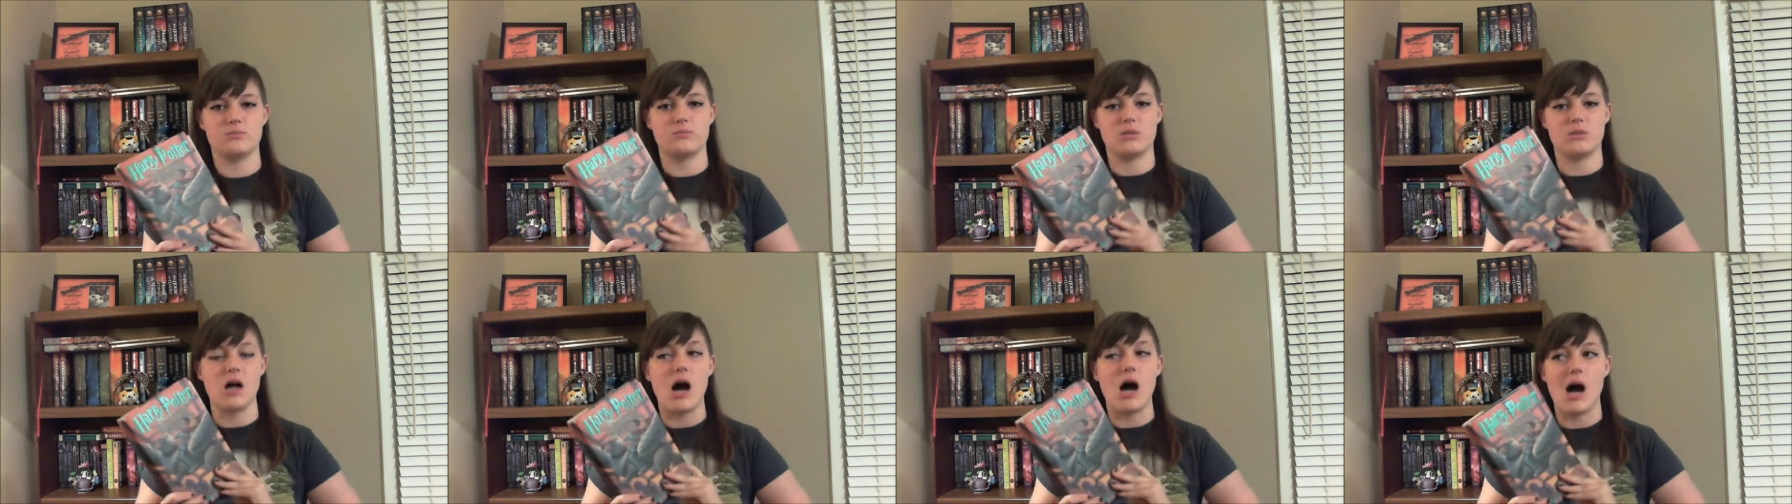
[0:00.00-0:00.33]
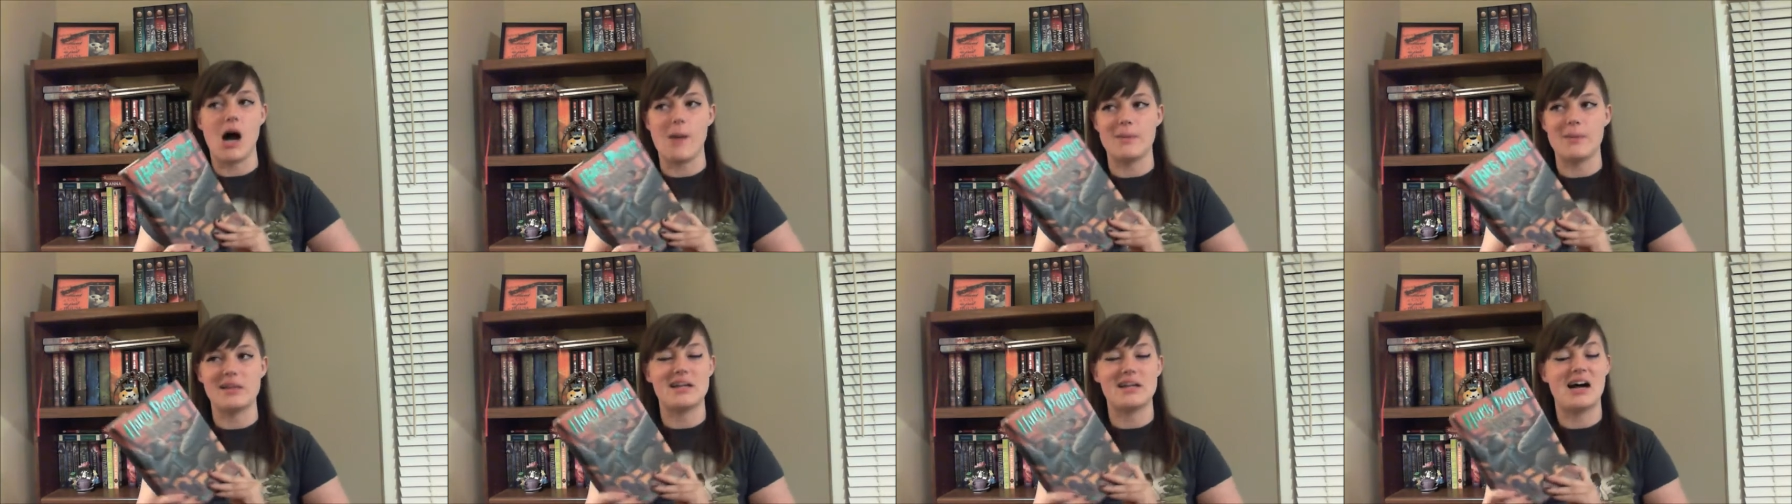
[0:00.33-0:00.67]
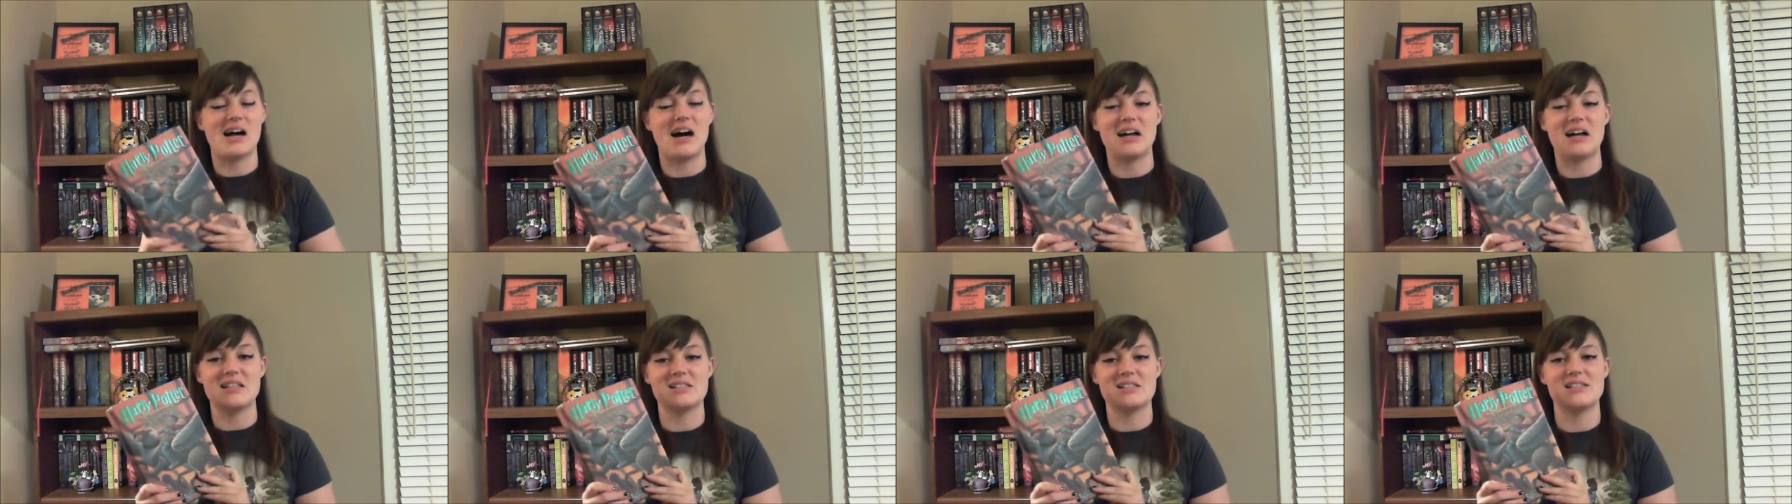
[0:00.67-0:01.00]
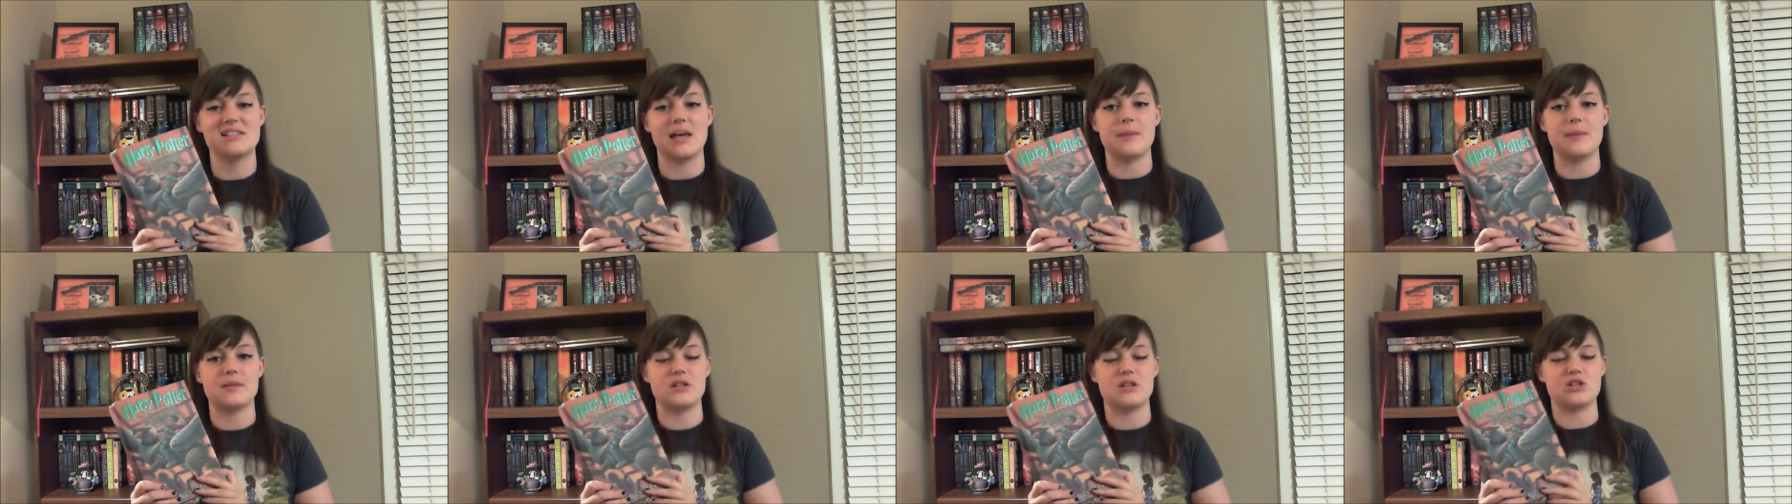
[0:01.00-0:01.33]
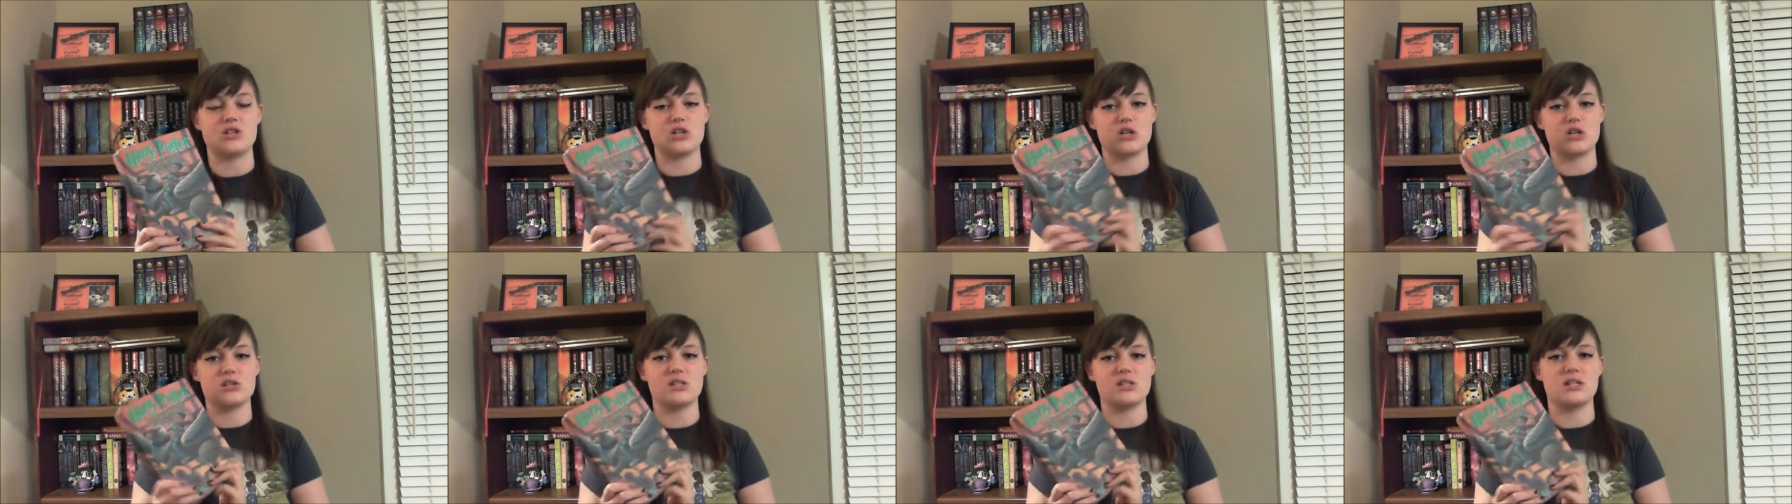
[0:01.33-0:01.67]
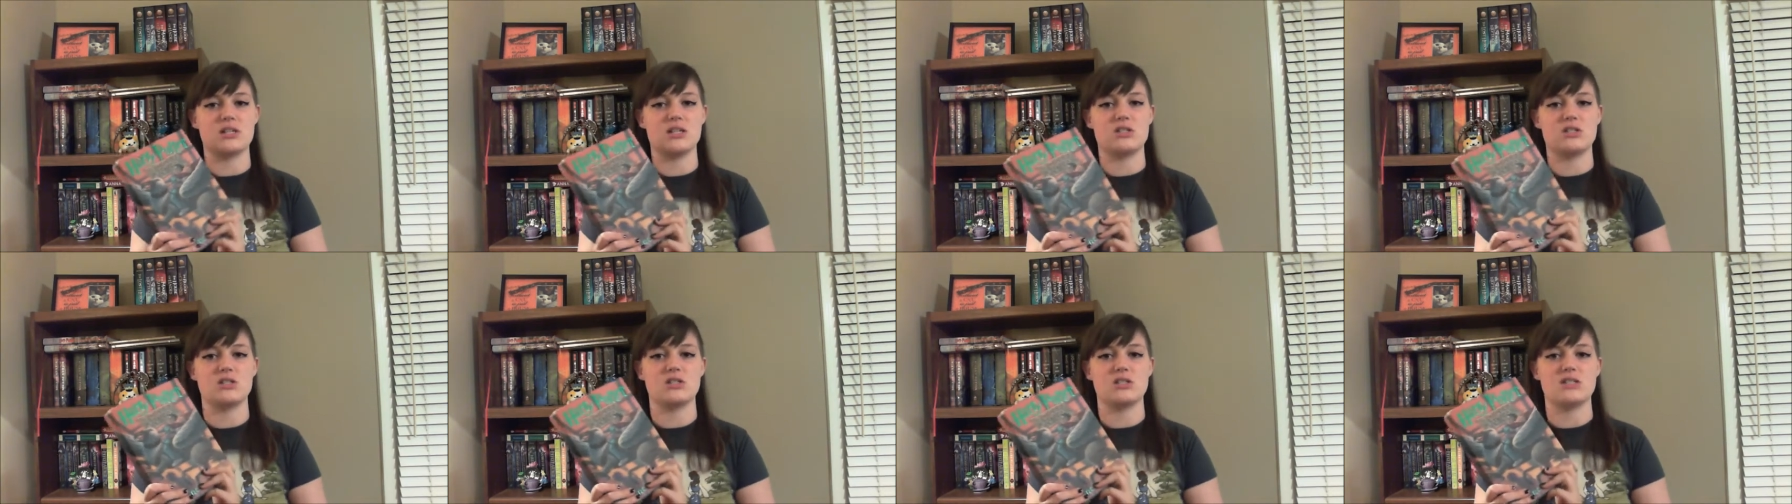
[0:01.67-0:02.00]
common concept and turns it
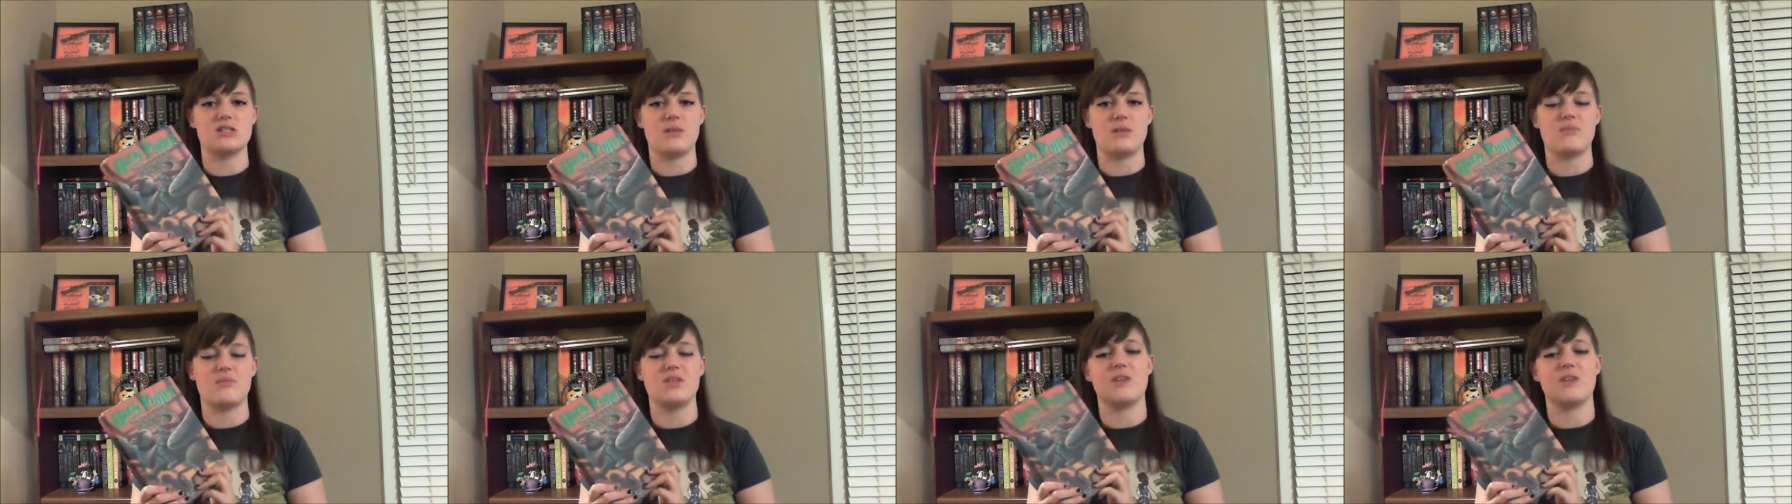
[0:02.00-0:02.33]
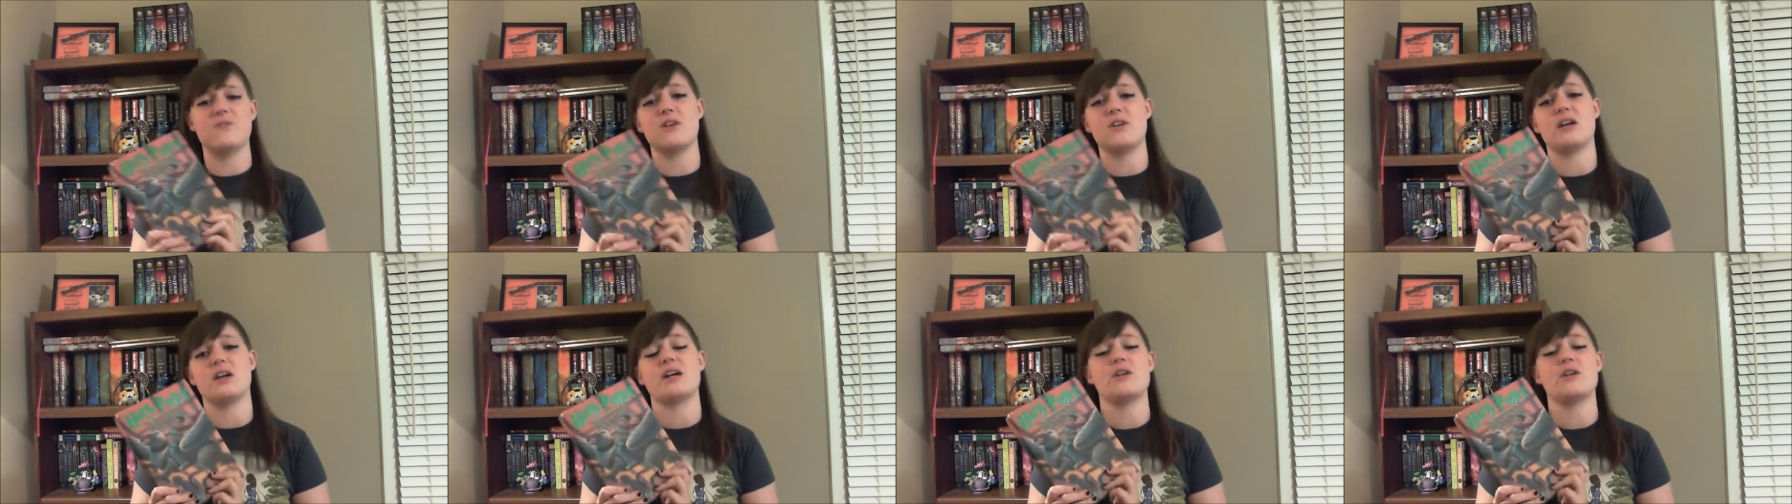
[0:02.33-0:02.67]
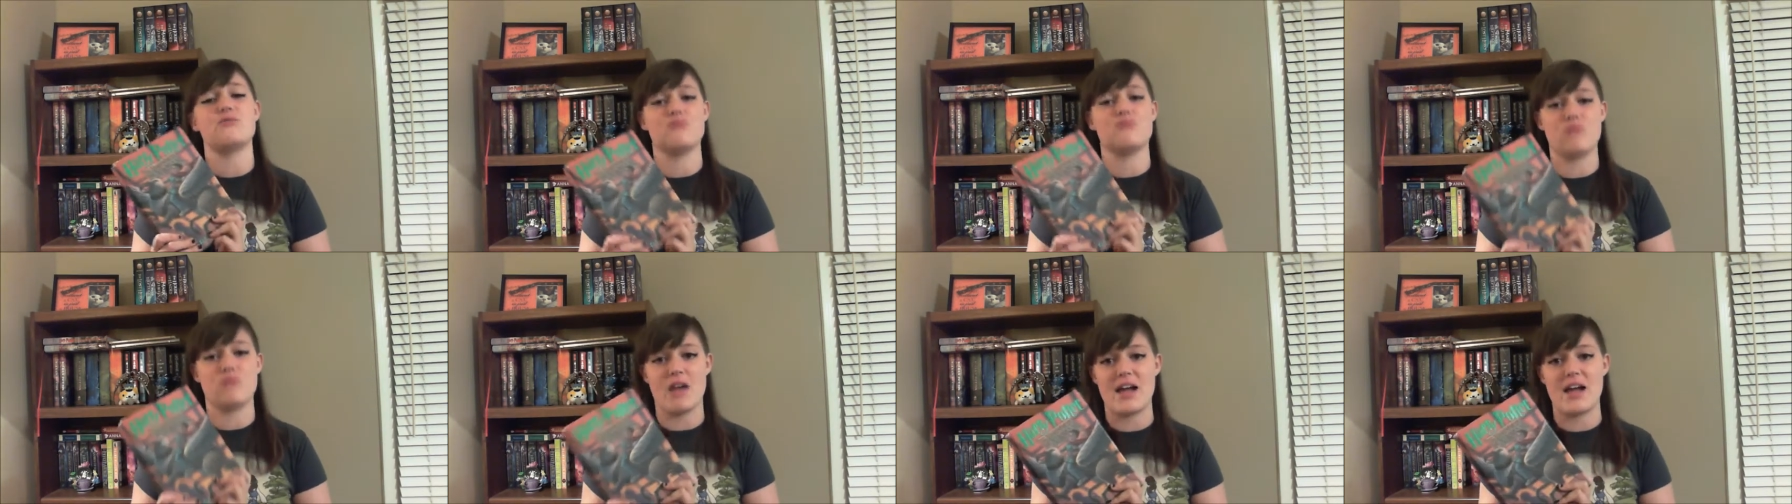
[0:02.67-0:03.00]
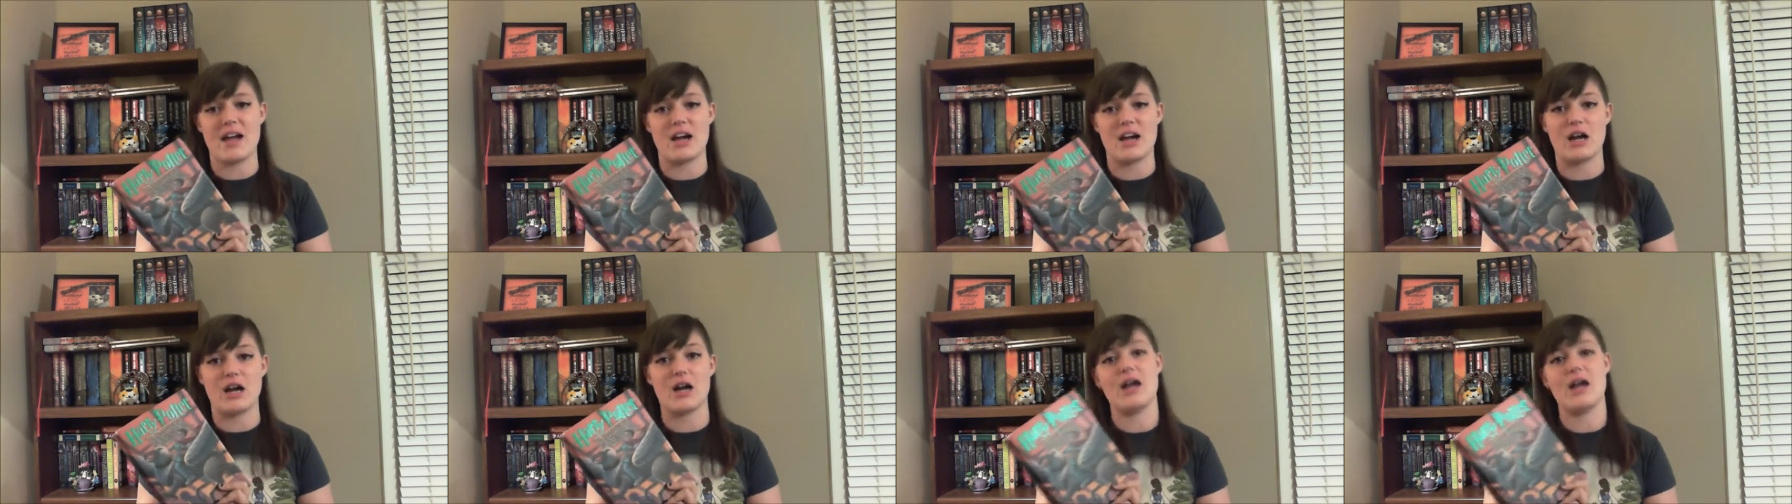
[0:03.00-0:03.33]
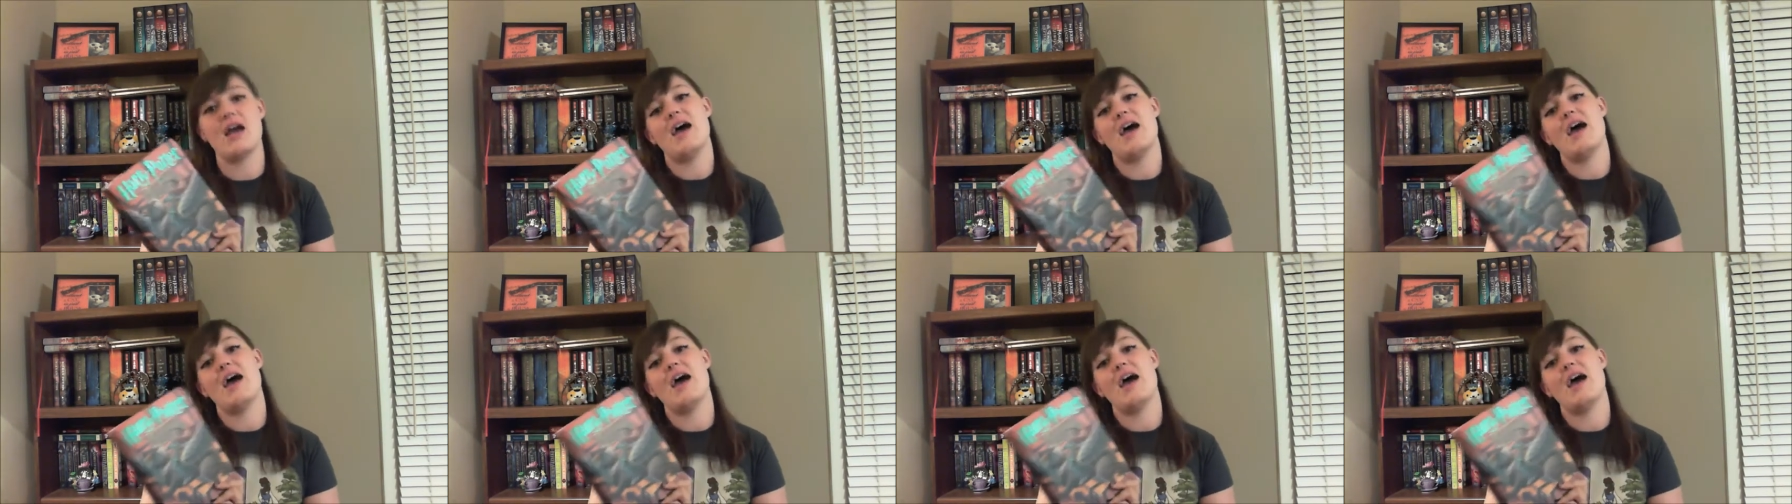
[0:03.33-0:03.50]
into something very rare